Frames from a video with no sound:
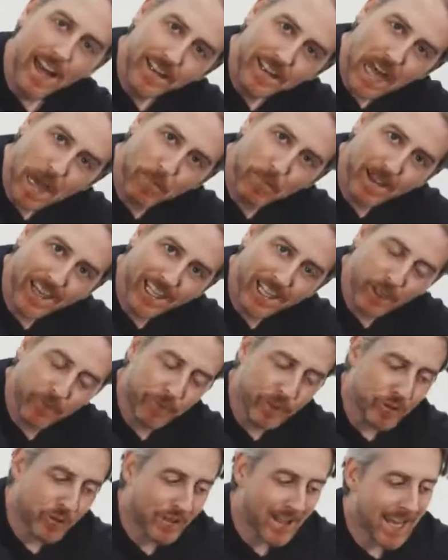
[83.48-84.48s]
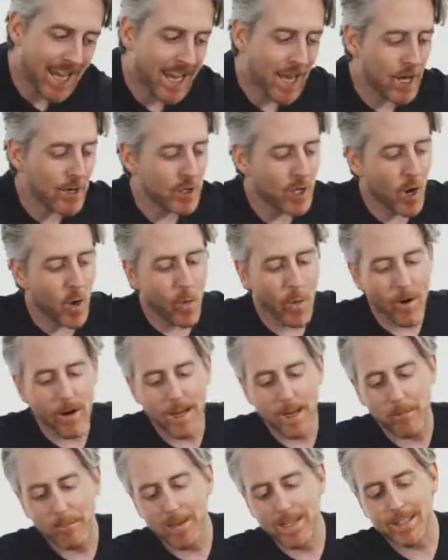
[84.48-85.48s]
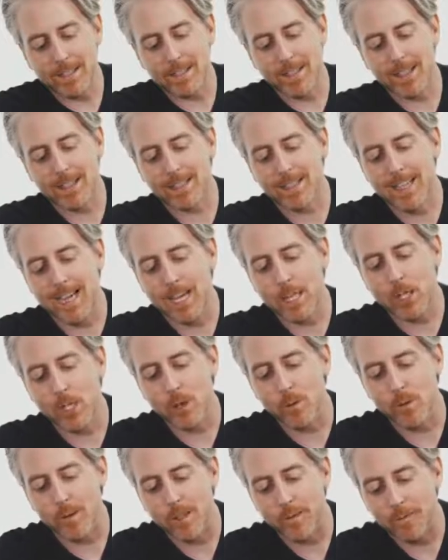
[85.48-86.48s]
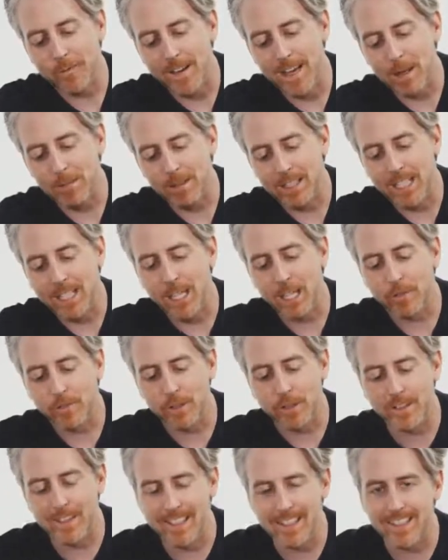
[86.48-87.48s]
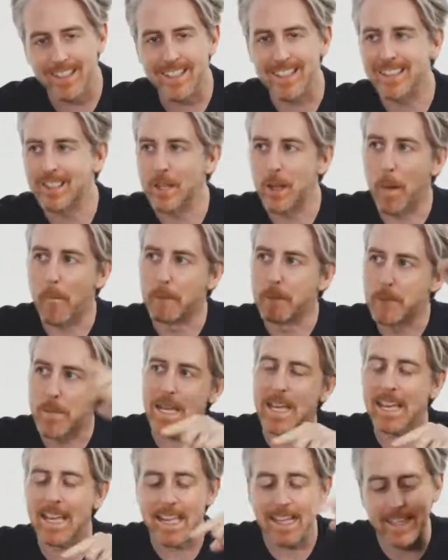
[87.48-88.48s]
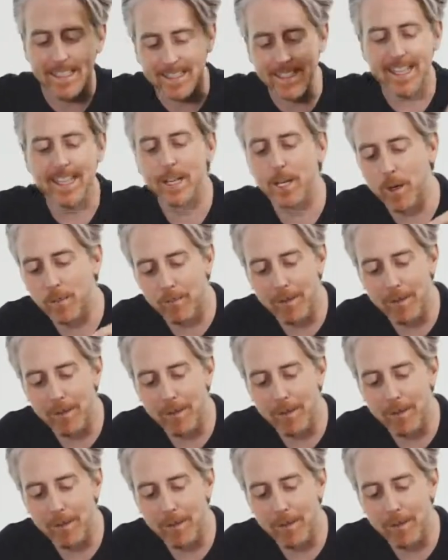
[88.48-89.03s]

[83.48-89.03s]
Not big enough, you say? Don't worry, Pizza Hut has got you and the family covered. This is the big dinner